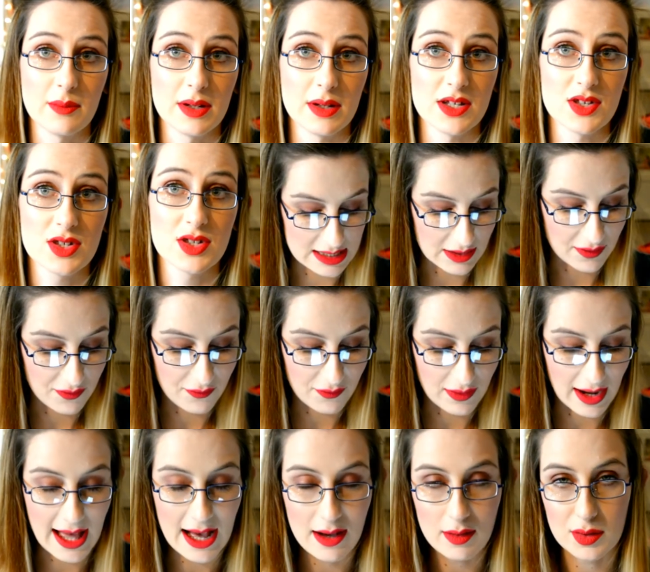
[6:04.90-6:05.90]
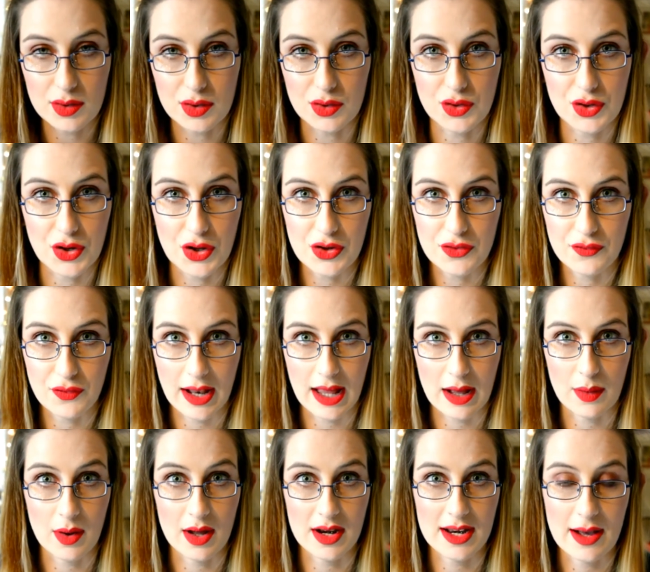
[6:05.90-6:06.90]
polish. A flower or no
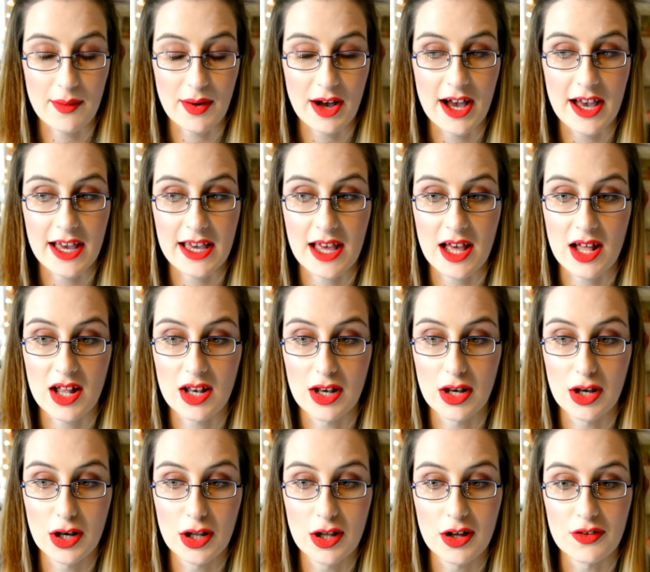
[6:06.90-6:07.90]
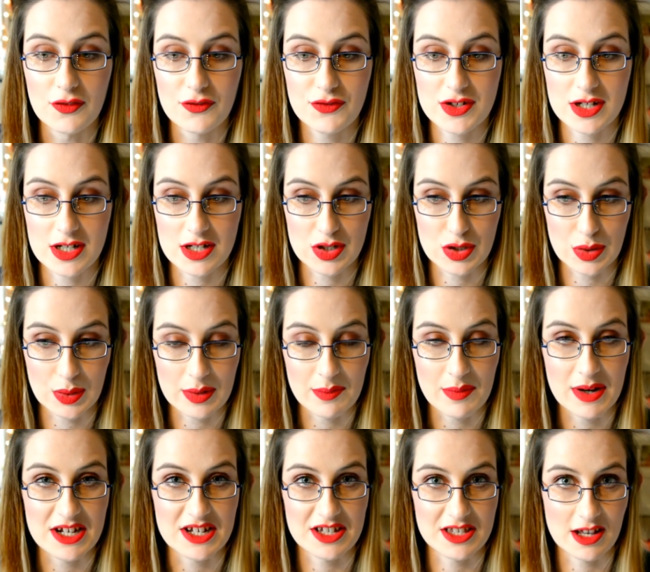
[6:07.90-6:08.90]
flower? Now, I loved doing
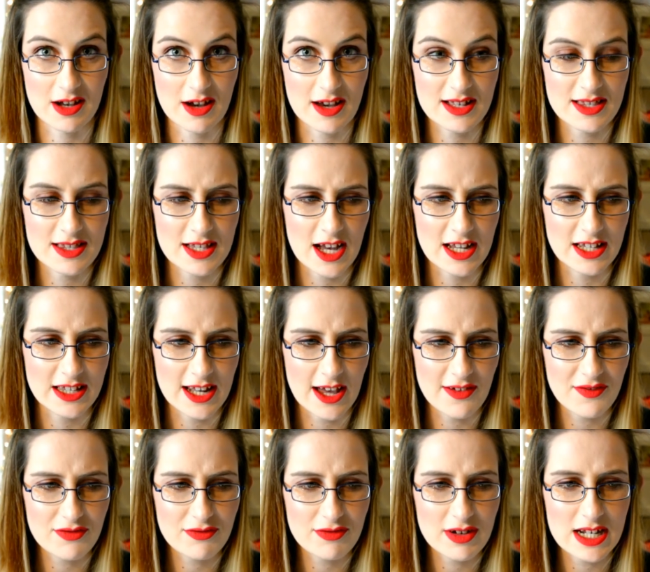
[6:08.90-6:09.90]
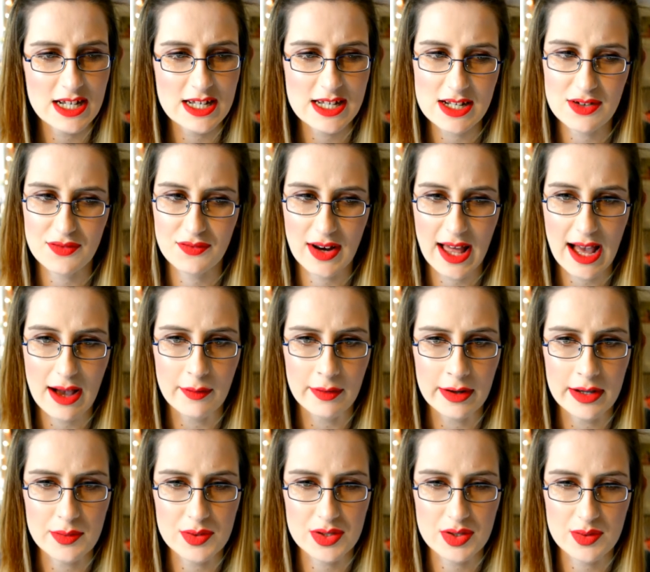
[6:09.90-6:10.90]
my designs. I never really did a flower.
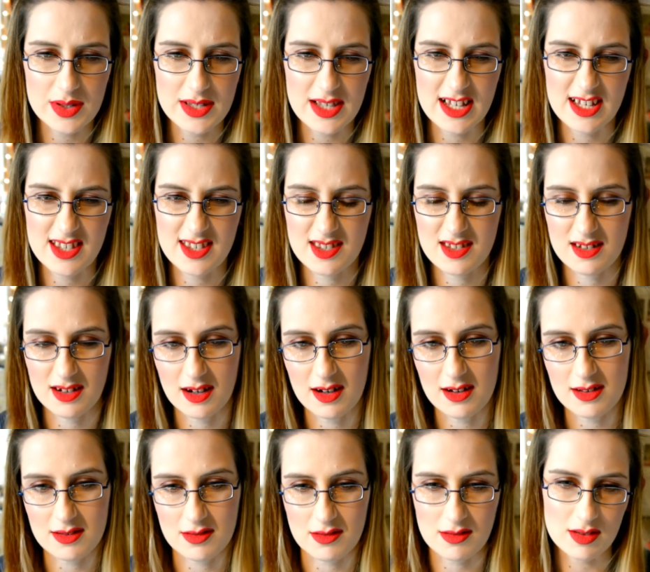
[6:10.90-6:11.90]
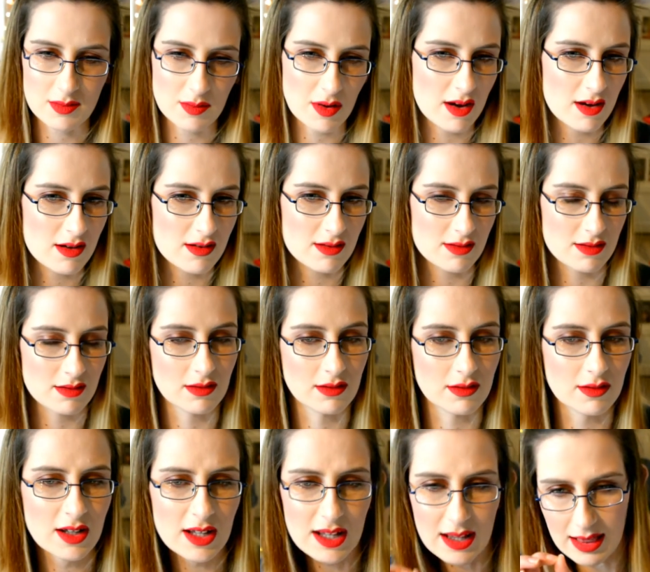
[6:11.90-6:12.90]
It was always like stars or swirls or
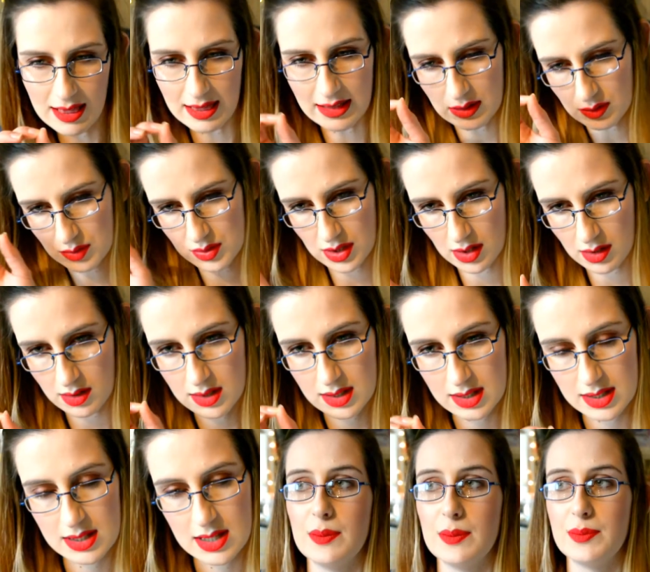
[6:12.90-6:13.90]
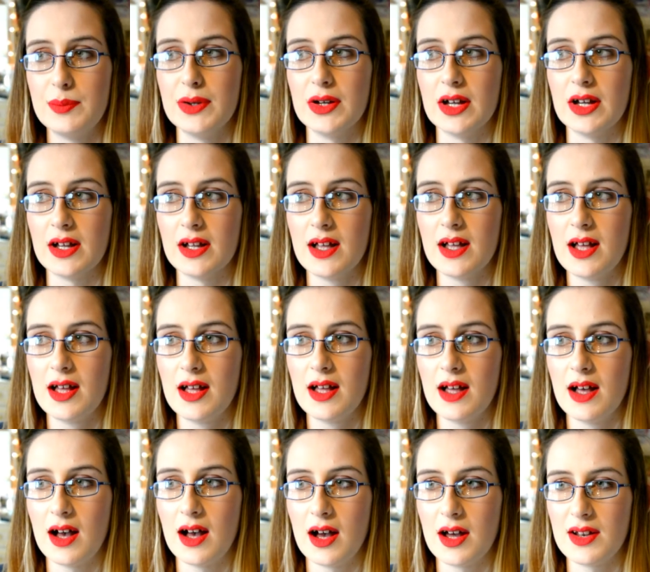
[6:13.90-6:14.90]
little dots. But
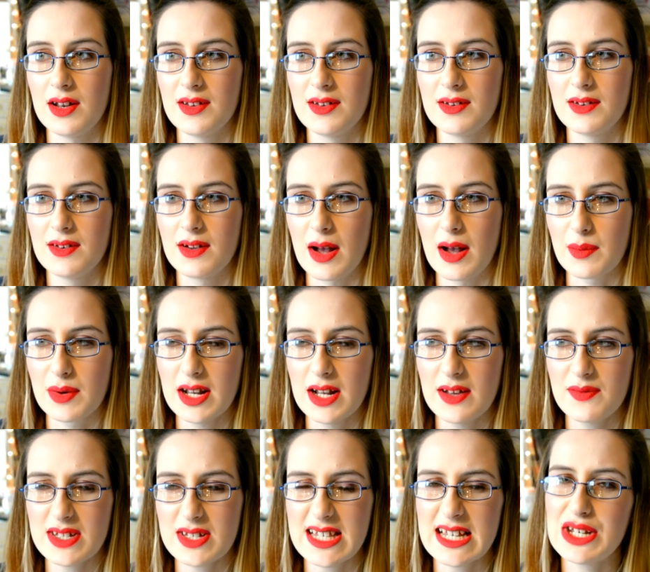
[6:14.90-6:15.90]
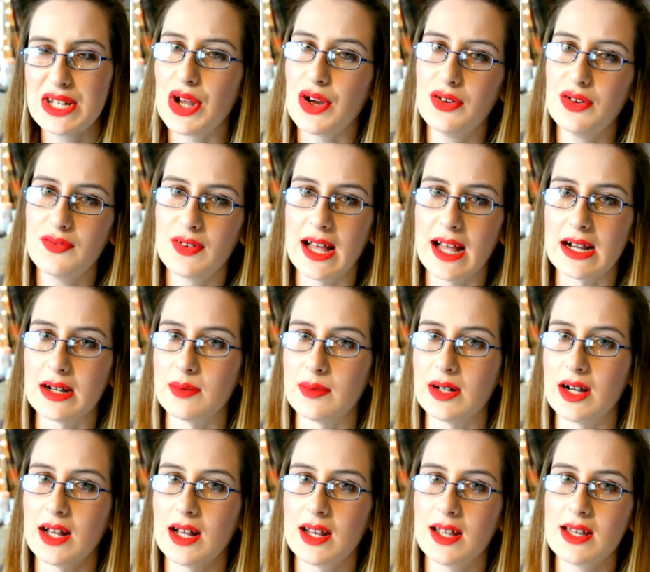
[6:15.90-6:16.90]
I'm gonna have to say no flower.
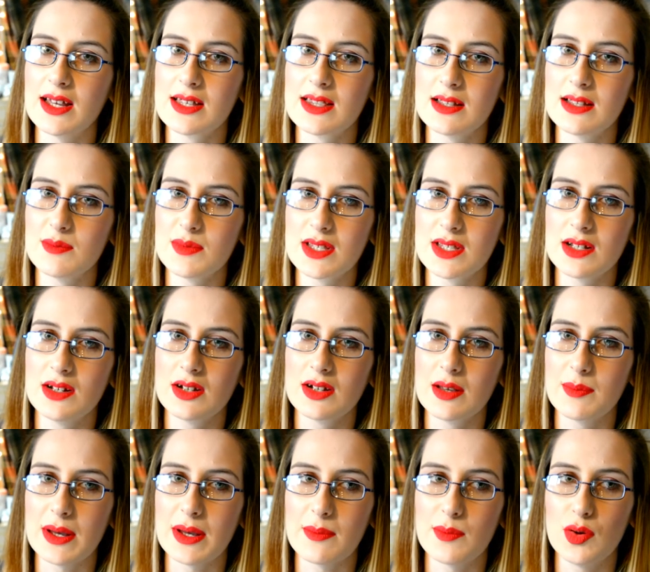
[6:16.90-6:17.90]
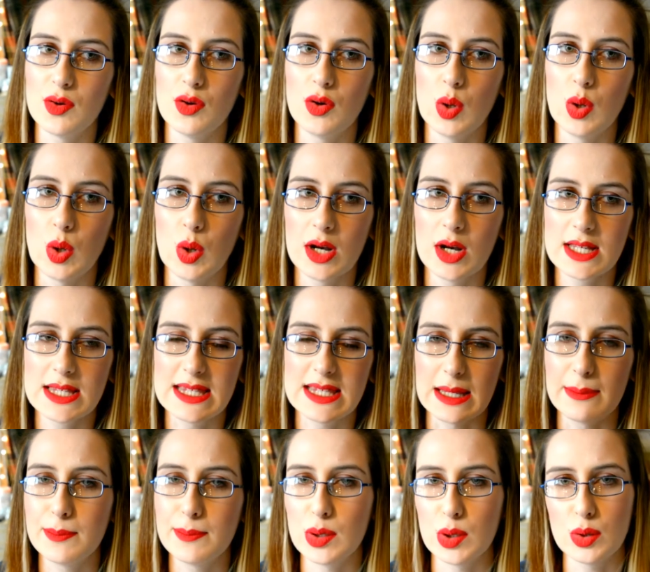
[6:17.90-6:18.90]
I like them to look a bit more
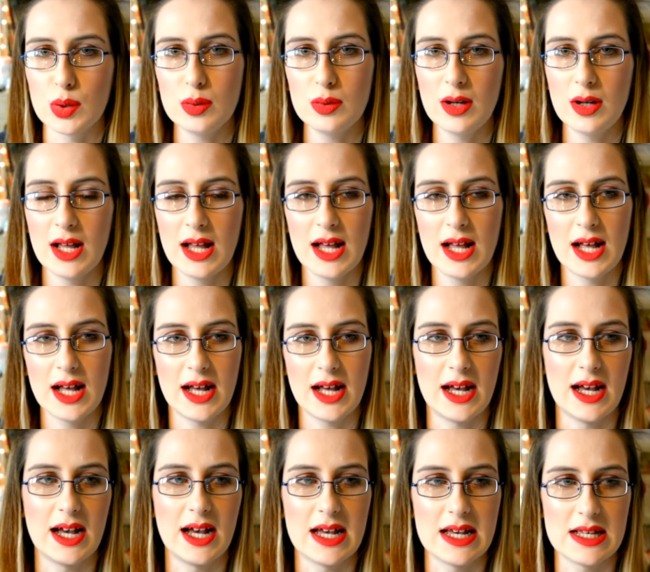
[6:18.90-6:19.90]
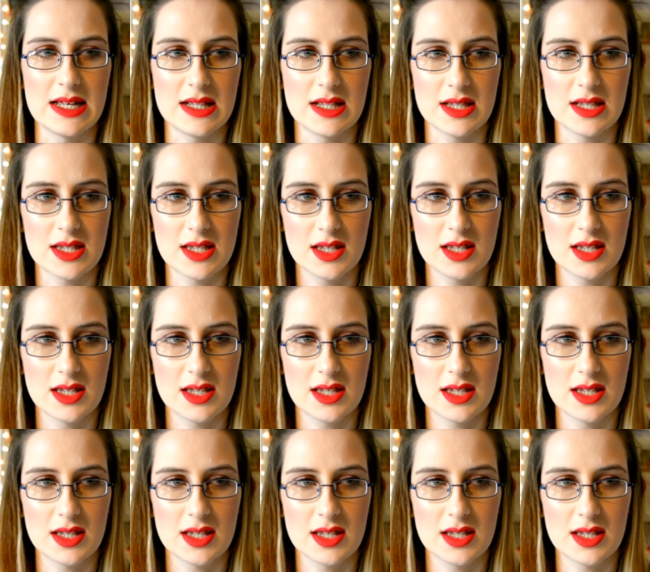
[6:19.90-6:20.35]
simple and